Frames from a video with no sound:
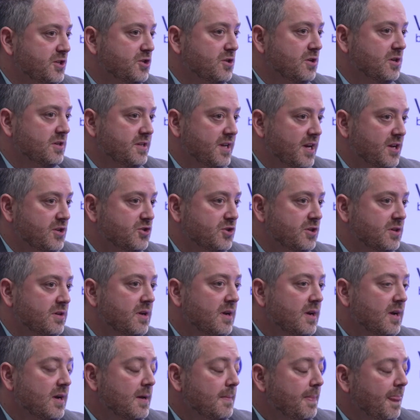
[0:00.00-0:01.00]
your attention.
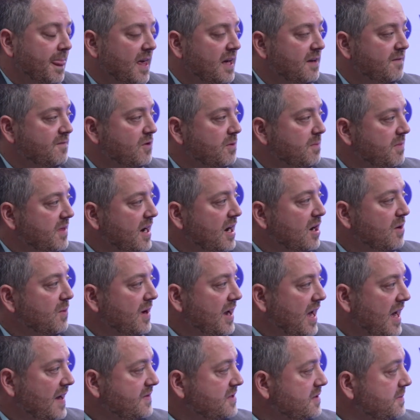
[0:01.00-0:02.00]
And from there, we
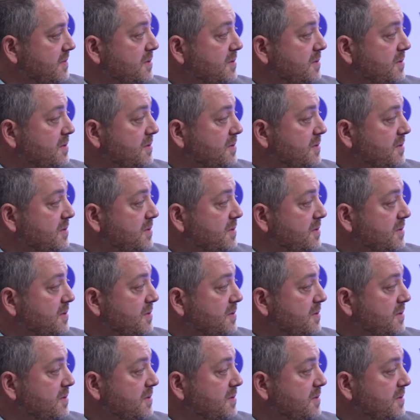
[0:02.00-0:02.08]
have some